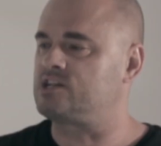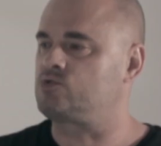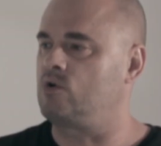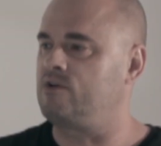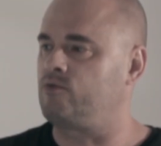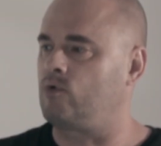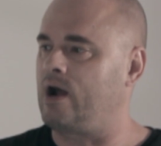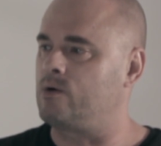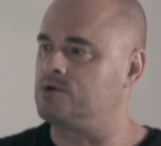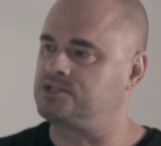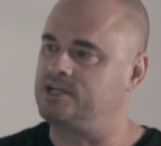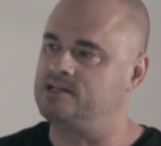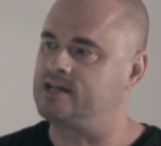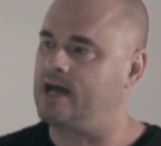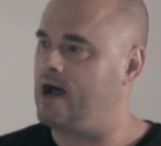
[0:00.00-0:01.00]
24 hours,
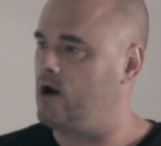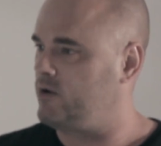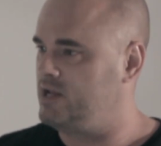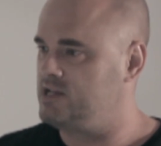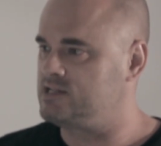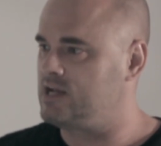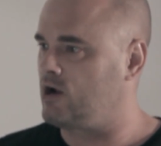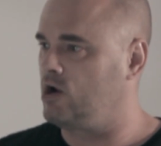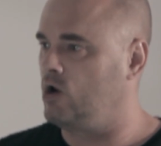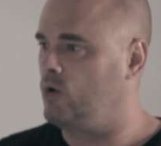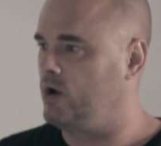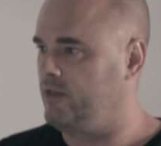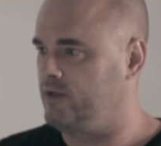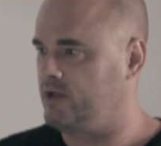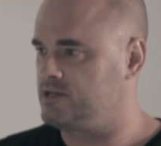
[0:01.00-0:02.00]
he's out. He's not going
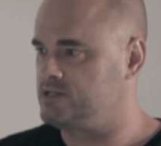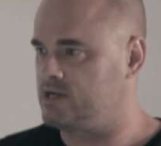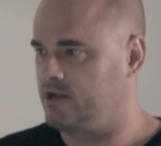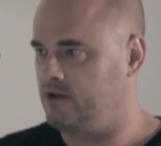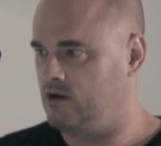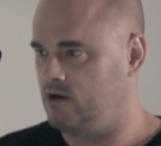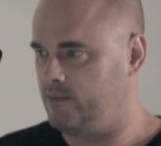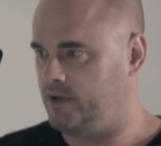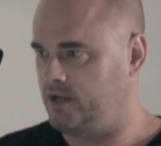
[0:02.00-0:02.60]
in the Kentucky Derby.